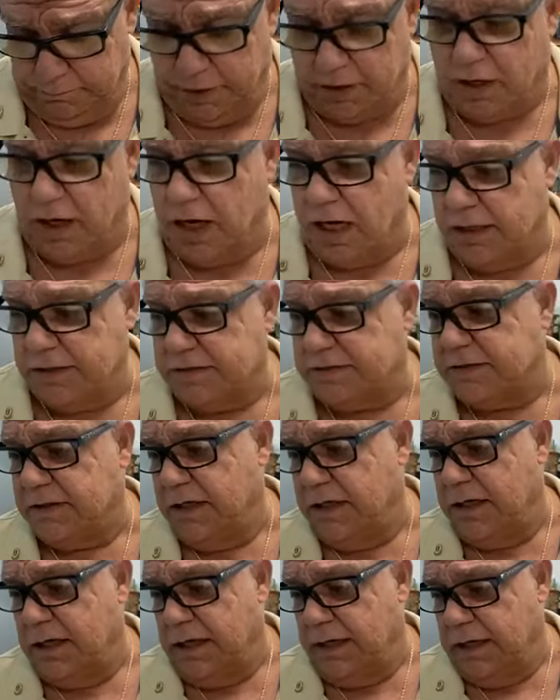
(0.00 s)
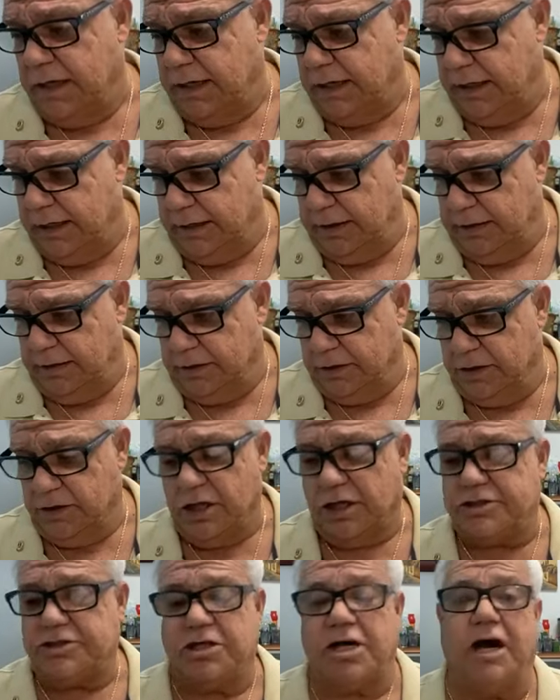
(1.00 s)
Because the
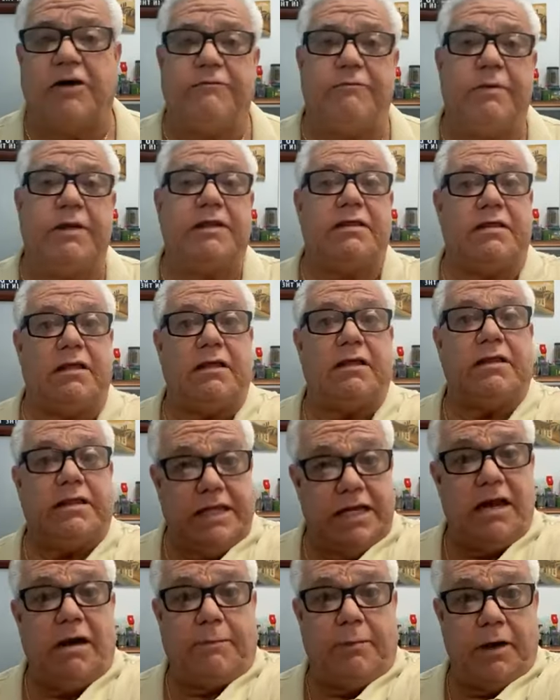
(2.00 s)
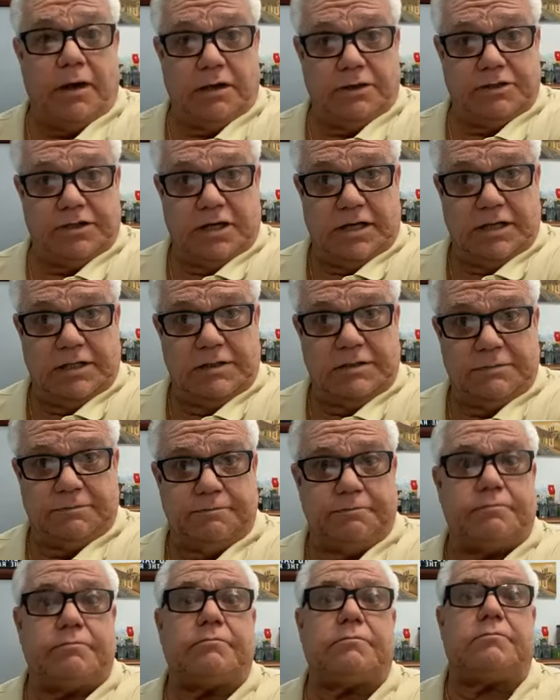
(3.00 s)
Dutch government did apologize,
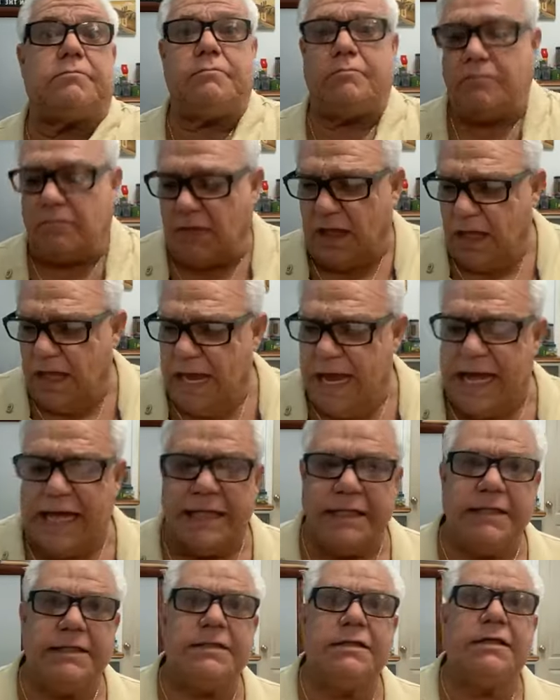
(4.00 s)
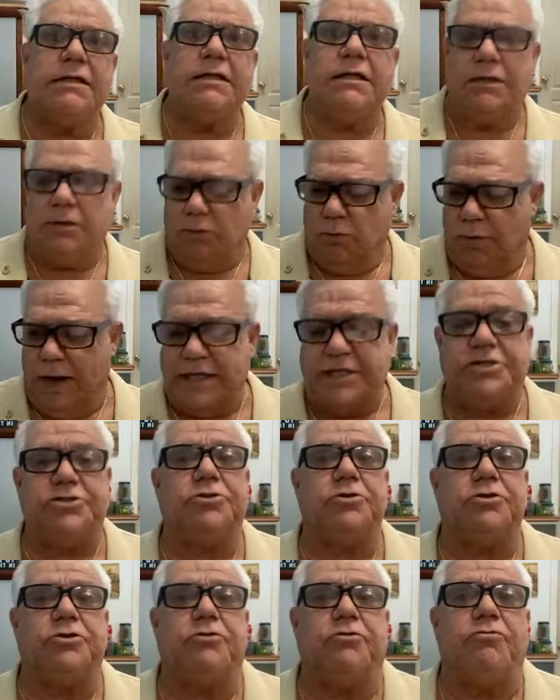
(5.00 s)
and why
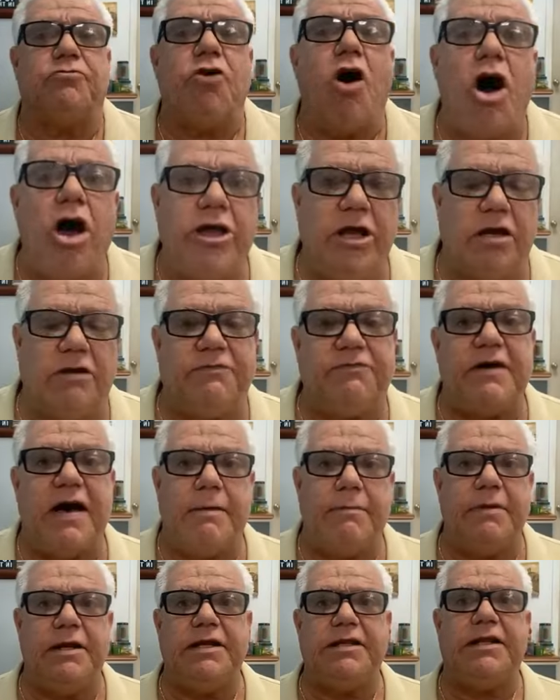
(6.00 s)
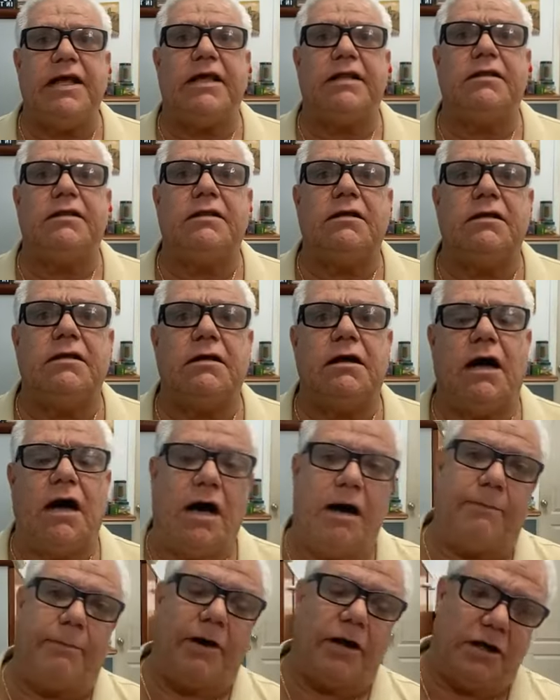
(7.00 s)
should the royal family then
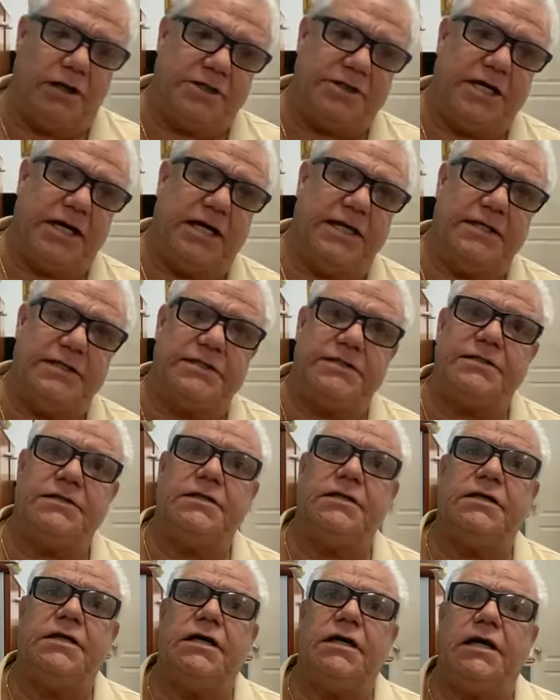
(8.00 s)
apologize?